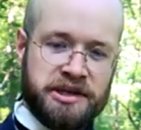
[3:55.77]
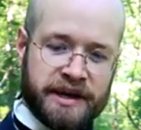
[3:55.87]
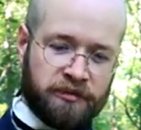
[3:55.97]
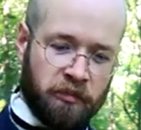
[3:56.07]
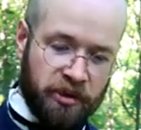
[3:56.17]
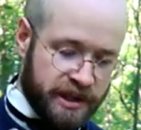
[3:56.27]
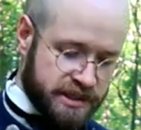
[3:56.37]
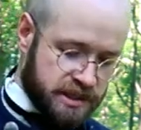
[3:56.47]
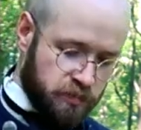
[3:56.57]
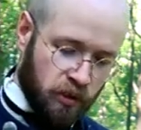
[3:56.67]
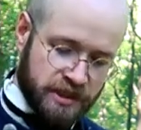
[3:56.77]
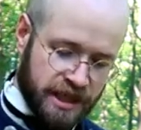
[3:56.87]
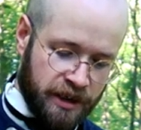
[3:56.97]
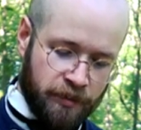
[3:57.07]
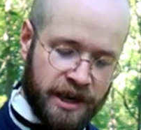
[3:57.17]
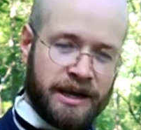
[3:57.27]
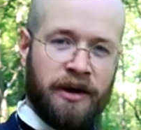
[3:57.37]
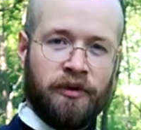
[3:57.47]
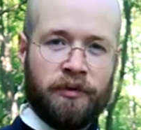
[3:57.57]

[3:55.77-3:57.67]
I'm gonna have to replace these boards anyway down